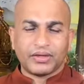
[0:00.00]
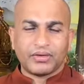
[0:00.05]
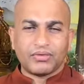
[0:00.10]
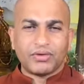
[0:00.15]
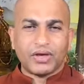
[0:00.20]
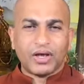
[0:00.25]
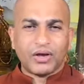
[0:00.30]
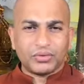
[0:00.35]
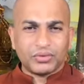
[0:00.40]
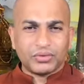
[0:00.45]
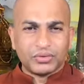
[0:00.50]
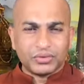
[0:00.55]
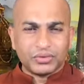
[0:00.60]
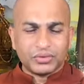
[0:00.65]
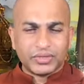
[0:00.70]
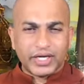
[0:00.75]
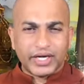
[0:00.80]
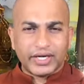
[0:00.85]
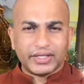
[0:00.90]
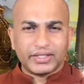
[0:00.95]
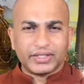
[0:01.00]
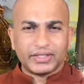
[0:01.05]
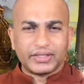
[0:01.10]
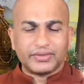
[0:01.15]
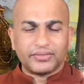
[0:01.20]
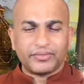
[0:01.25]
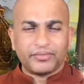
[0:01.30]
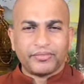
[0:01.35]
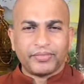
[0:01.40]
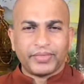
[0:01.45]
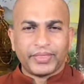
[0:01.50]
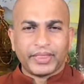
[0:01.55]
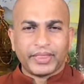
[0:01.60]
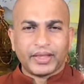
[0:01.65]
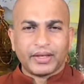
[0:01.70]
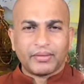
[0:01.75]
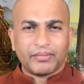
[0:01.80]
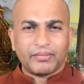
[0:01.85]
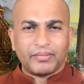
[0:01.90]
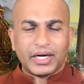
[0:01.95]
You have to do that.
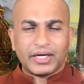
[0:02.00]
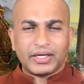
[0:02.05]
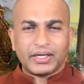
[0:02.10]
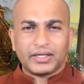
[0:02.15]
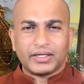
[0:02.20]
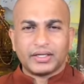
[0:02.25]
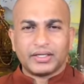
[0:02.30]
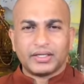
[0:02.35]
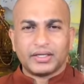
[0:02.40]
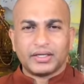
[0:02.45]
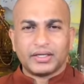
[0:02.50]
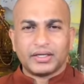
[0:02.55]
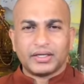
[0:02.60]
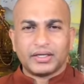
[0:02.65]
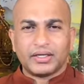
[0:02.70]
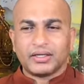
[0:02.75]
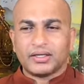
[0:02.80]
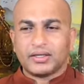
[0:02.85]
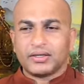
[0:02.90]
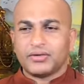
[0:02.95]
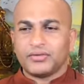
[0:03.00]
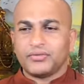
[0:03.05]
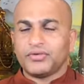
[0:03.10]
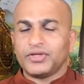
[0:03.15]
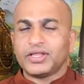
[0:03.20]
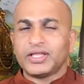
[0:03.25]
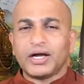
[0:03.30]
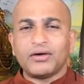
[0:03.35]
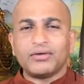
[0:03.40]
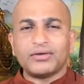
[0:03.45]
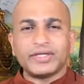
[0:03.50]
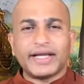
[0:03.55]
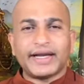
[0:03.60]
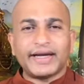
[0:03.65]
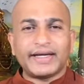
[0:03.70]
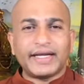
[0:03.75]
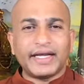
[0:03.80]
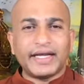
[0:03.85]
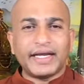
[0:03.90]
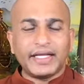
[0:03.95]
But without
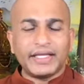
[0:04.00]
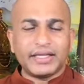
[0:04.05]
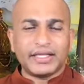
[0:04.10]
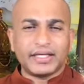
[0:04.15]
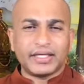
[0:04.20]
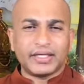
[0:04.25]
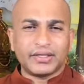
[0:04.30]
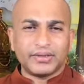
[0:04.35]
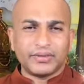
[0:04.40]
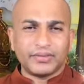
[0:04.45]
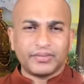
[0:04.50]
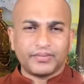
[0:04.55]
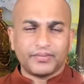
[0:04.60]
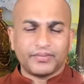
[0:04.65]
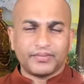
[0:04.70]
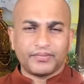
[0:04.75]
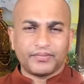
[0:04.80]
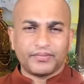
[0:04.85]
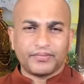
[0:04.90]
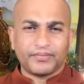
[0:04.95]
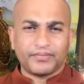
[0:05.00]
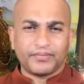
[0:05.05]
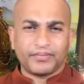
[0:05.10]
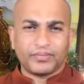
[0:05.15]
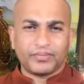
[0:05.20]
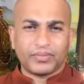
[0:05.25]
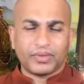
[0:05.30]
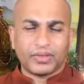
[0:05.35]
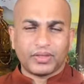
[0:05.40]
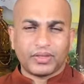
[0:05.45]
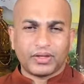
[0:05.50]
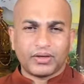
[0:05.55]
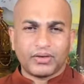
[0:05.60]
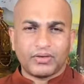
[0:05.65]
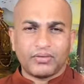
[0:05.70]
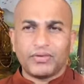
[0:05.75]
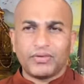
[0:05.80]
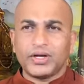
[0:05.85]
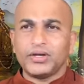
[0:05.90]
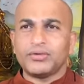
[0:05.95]
that anything,
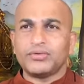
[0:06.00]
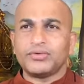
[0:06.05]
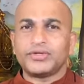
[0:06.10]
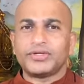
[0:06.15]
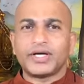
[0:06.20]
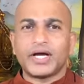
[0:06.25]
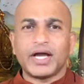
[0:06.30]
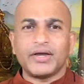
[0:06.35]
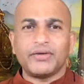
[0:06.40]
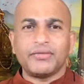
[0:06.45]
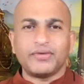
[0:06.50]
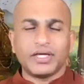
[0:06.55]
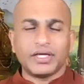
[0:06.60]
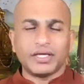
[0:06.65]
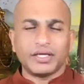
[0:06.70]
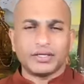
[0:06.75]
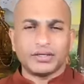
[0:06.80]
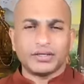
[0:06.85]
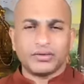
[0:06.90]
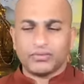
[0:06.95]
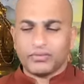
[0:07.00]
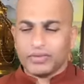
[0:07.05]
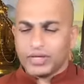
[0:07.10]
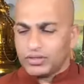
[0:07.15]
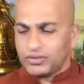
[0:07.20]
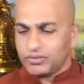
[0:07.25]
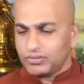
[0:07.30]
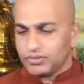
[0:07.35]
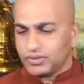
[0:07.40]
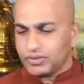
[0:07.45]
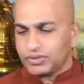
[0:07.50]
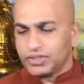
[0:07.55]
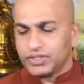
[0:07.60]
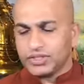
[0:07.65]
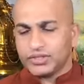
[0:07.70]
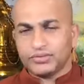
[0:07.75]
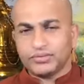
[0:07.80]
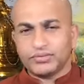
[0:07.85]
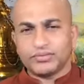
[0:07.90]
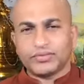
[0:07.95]
when you're driving, why
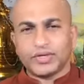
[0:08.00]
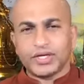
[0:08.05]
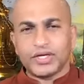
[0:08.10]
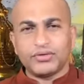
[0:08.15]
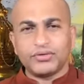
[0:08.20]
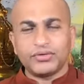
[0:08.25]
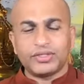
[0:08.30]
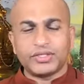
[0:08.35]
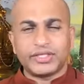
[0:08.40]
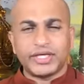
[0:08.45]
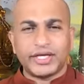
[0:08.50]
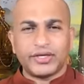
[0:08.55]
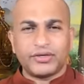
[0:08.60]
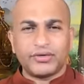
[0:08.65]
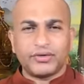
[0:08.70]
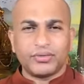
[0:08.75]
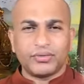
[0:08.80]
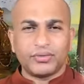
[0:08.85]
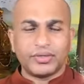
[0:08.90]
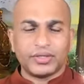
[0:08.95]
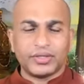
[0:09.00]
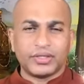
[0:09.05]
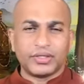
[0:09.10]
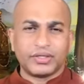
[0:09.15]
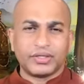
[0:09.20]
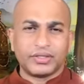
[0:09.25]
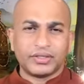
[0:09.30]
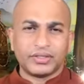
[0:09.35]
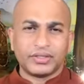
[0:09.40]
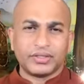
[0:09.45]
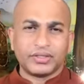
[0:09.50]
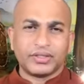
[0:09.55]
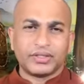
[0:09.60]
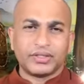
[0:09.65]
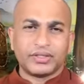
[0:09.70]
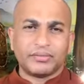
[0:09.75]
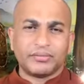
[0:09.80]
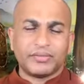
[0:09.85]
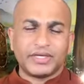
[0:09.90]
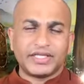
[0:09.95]
you check your
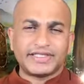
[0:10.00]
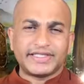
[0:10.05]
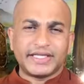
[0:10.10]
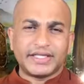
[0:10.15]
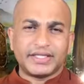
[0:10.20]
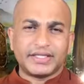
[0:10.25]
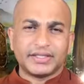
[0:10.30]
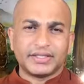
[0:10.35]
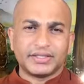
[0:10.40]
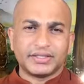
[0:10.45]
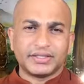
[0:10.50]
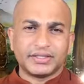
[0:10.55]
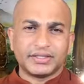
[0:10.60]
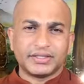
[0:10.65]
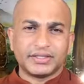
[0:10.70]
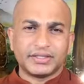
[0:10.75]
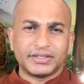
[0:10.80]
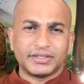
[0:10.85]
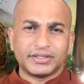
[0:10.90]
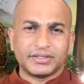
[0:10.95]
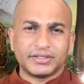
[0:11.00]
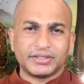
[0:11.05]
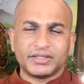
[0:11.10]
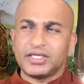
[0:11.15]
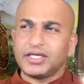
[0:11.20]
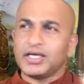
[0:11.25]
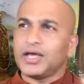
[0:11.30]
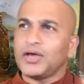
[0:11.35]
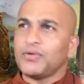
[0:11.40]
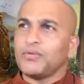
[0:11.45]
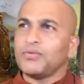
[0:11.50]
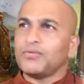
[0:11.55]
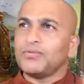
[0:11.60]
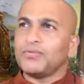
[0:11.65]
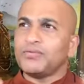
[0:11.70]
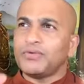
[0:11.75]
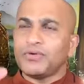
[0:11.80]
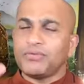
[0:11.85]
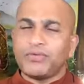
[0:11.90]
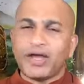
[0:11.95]
messages? See,
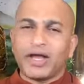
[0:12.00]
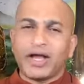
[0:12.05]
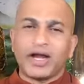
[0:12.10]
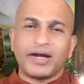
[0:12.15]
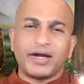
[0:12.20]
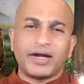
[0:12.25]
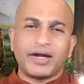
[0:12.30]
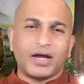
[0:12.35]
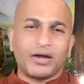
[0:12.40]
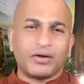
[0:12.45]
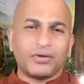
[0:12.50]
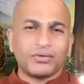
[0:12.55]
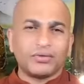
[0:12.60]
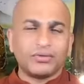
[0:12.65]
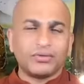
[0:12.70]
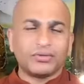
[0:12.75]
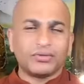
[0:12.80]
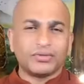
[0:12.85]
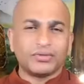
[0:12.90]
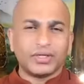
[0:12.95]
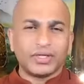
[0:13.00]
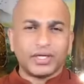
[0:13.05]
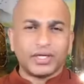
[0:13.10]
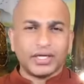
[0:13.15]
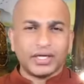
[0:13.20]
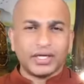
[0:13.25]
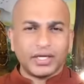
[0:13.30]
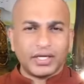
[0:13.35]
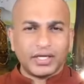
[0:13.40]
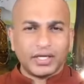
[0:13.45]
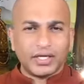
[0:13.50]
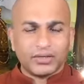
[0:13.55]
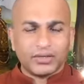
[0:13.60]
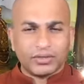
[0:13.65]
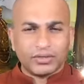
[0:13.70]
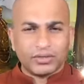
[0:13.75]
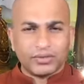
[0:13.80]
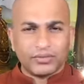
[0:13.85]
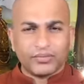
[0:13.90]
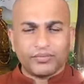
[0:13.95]
everywhere now, you
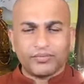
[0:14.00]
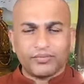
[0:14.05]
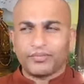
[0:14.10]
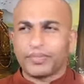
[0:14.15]
know,